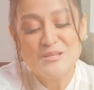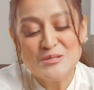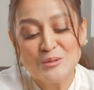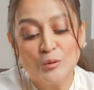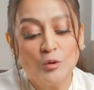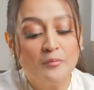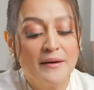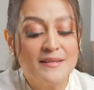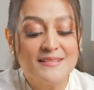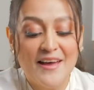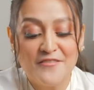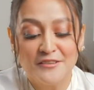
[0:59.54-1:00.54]
So my
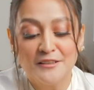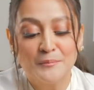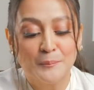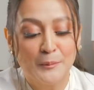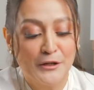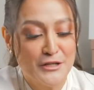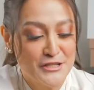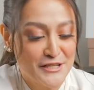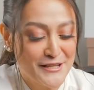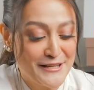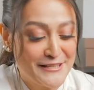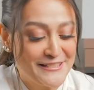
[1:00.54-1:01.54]
seventh
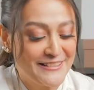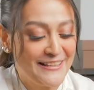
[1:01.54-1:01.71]
purchase